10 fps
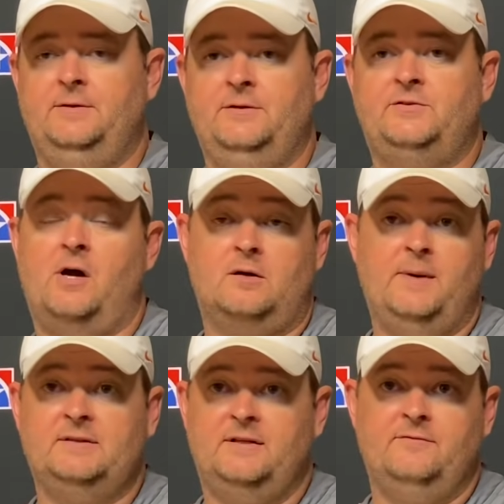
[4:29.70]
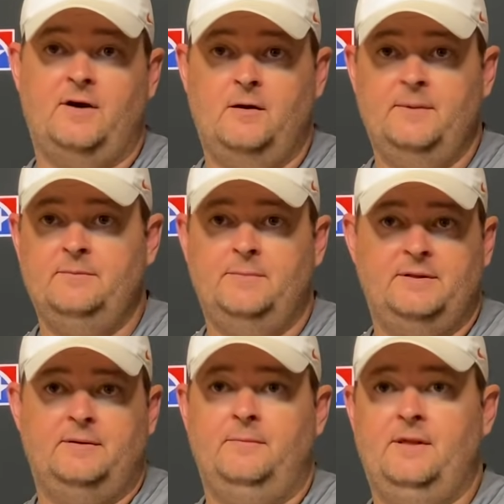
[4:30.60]
You talk about the environment,
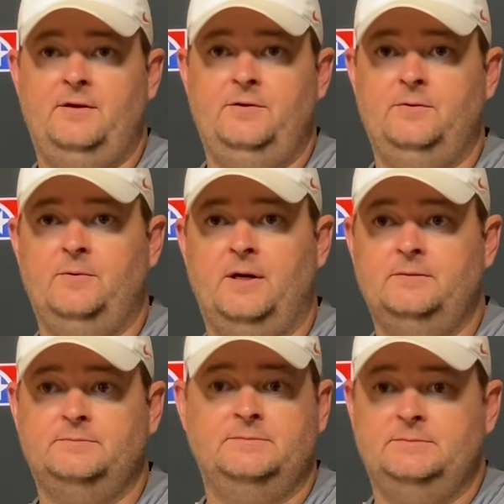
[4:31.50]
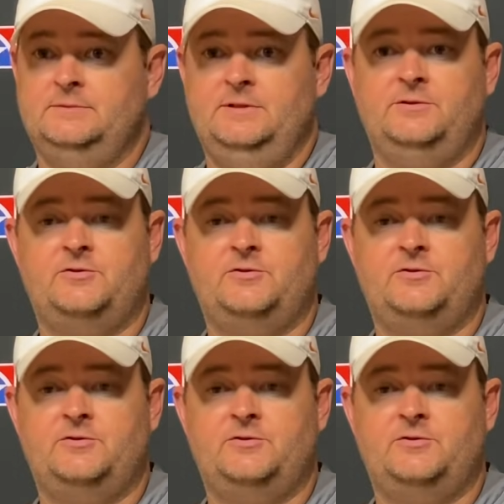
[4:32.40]
but then you